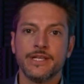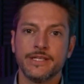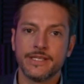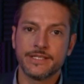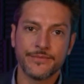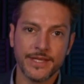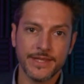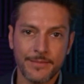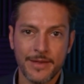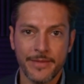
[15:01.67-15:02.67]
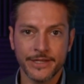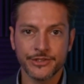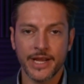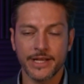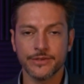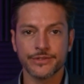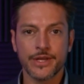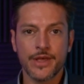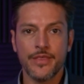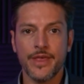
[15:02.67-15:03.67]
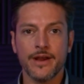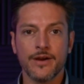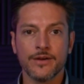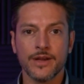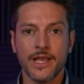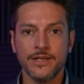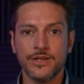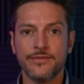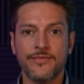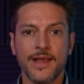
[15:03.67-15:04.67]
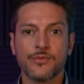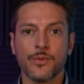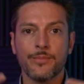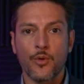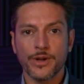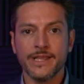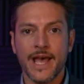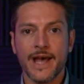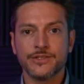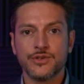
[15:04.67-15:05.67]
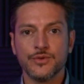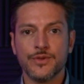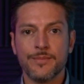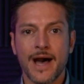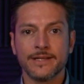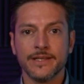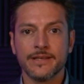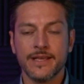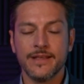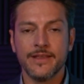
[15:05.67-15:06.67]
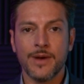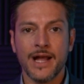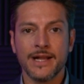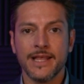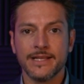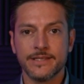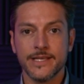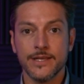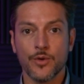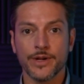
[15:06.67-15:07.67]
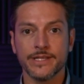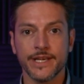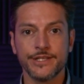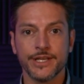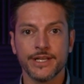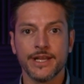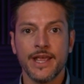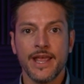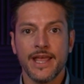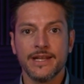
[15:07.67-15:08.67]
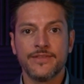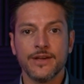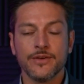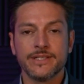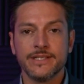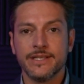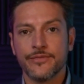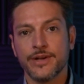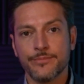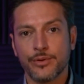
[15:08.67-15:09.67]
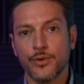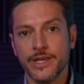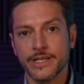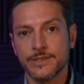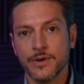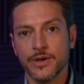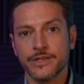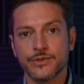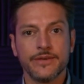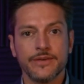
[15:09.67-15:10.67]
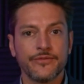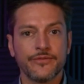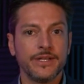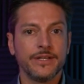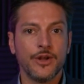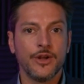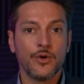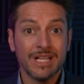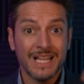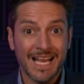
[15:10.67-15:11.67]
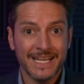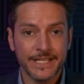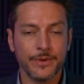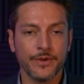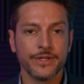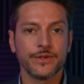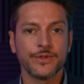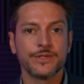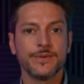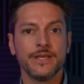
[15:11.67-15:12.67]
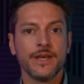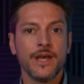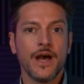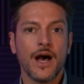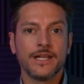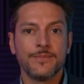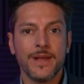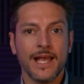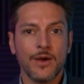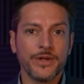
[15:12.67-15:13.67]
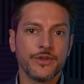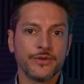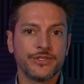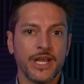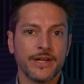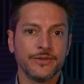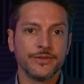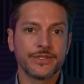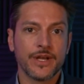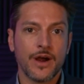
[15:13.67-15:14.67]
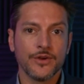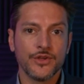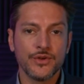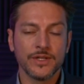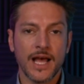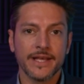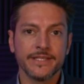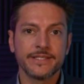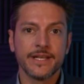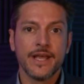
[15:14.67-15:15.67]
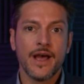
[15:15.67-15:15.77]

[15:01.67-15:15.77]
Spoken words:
This is something that my manager handles. They are in good faith reporting that to the monolith in their mind that is the organization. And if there is a different employee experience or a different, client experience, so to speak, depending on which of those channels are utilized,